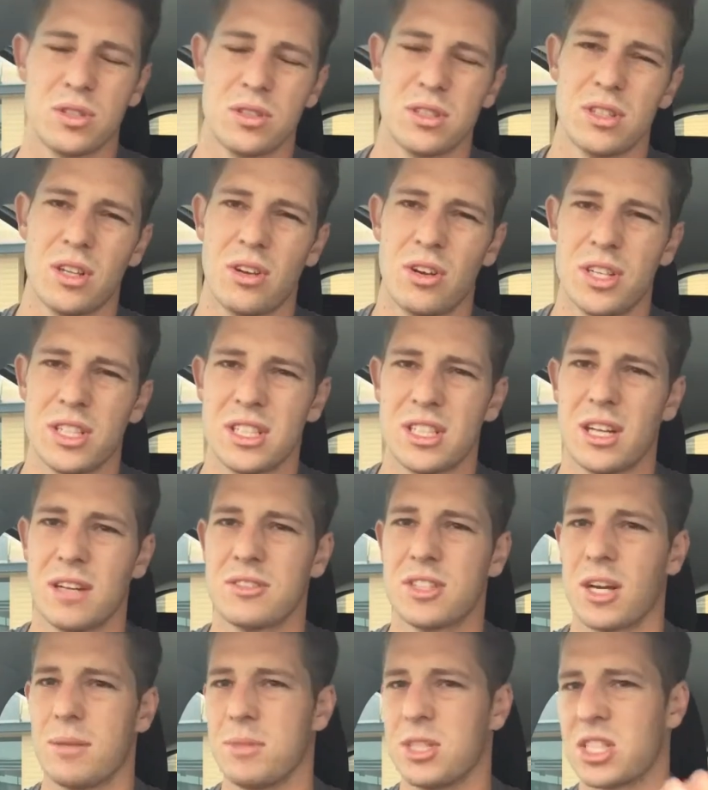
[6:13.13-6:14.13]
So it kind of
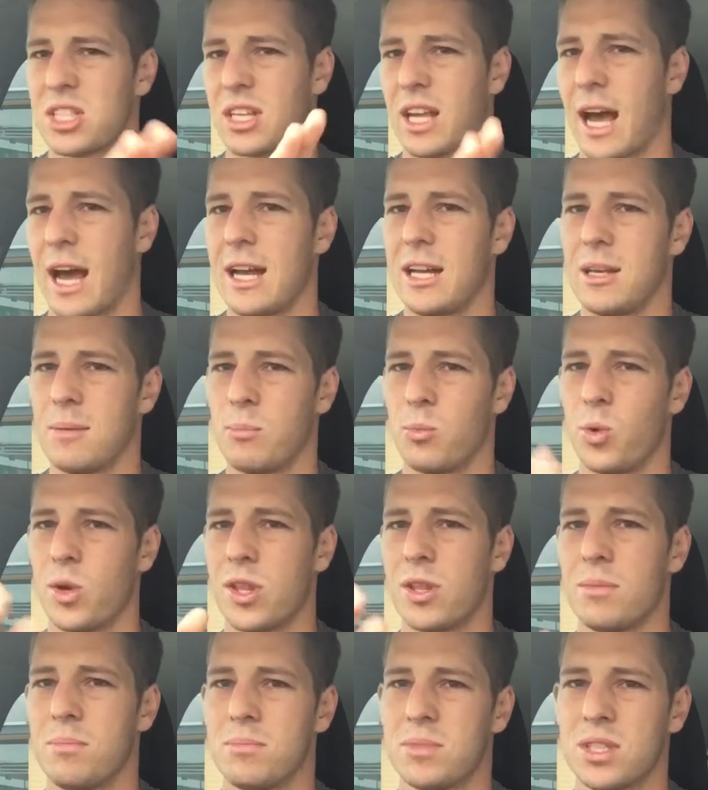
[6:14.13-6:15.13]
stuffs up your circadian
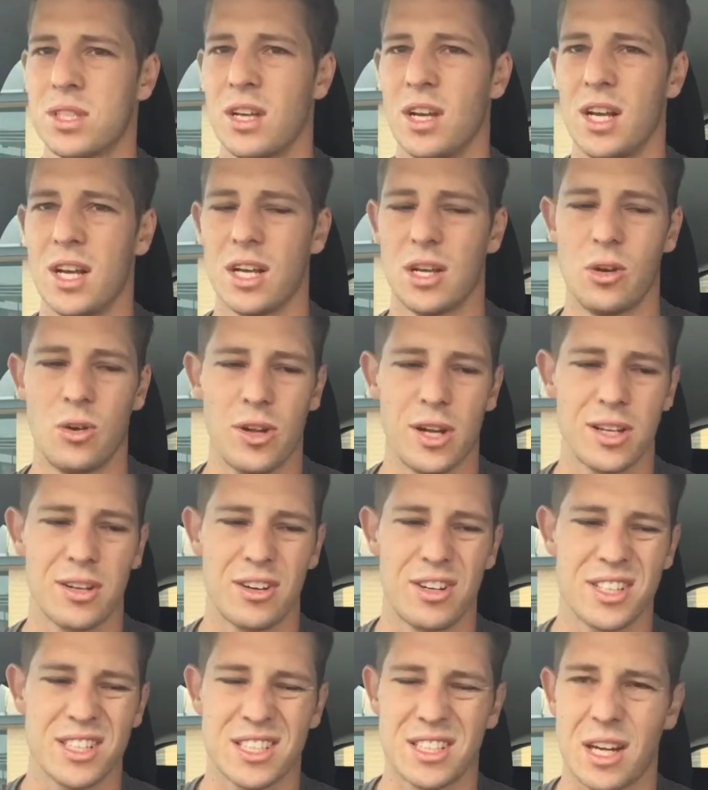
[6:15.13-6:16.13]
rhythms and all that
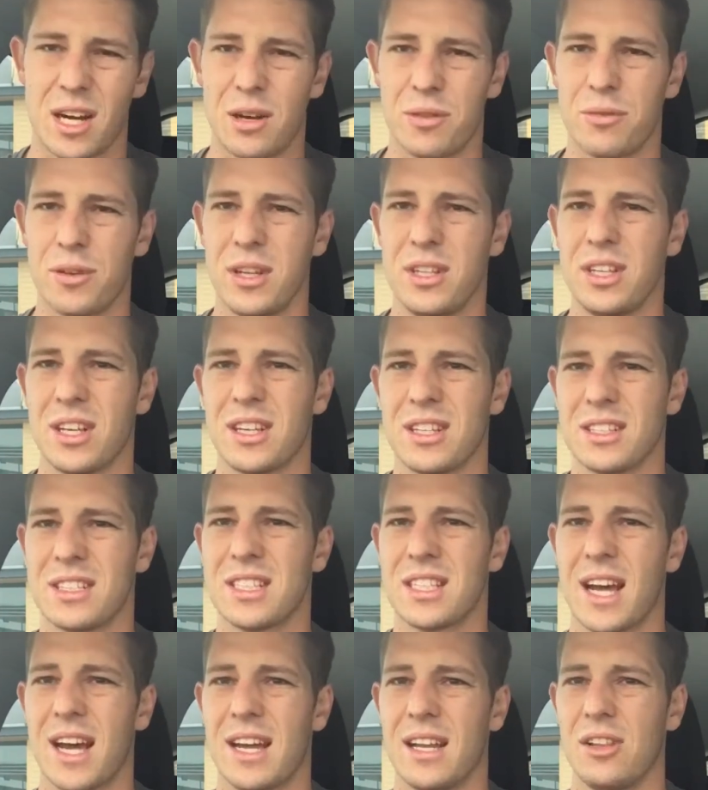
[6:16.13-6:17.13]
kind of stuff, and you can
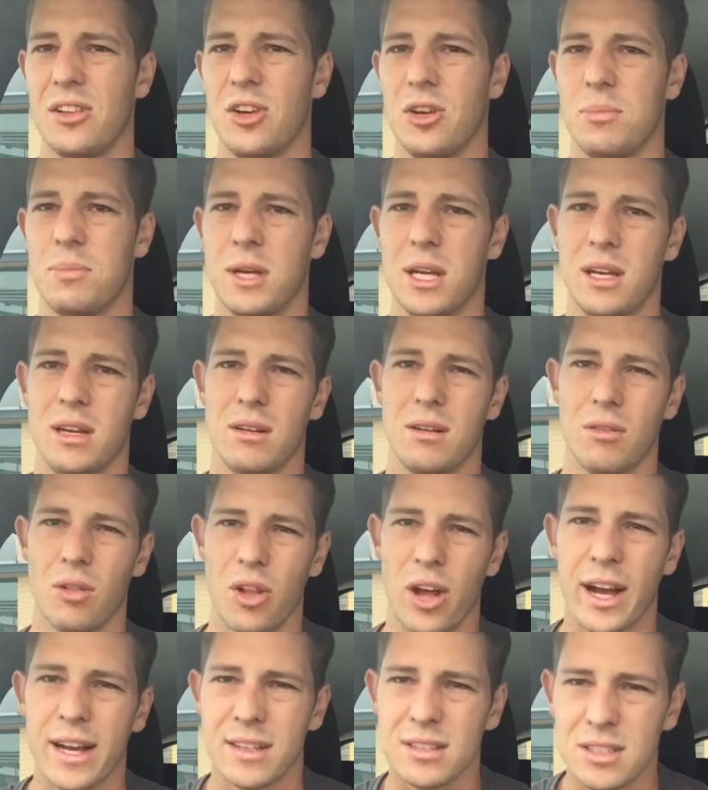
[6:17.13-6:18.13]
stay a little bit,
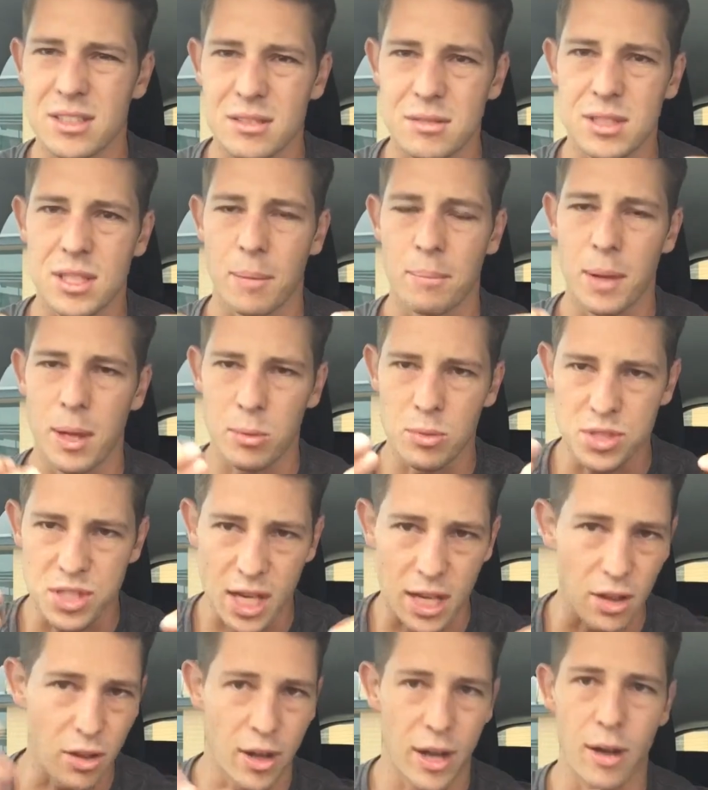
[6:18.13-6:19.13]
like some people would
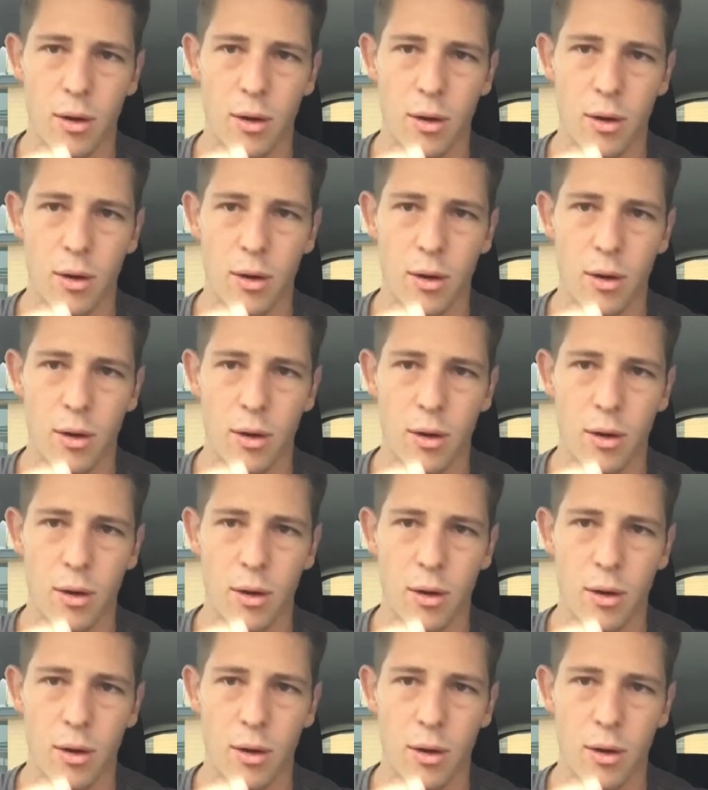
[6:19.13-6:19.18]
say,